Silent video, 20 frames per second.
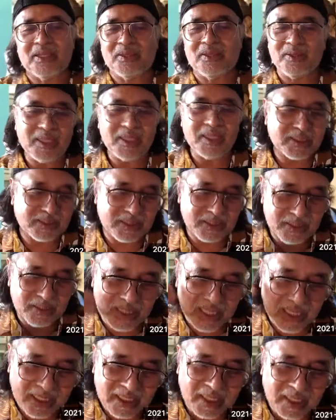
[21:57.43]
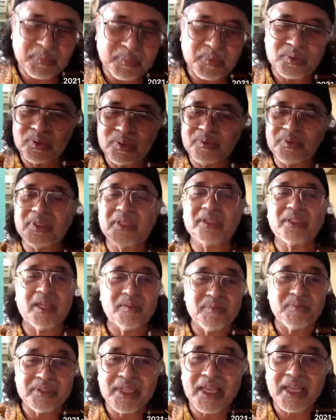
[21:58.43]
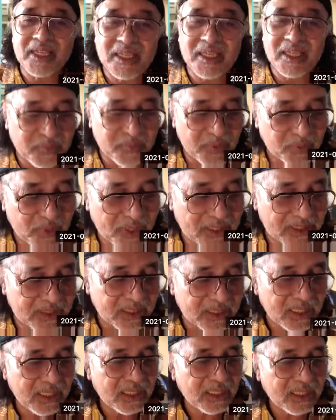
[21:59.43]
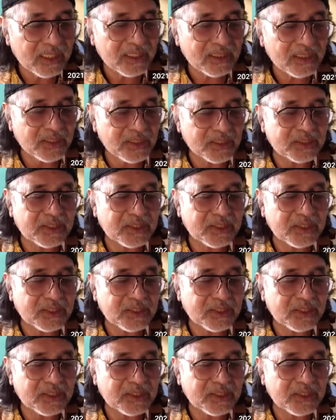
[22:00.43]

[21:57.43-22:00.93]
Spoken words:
You gotta keep on doing it every day if you want this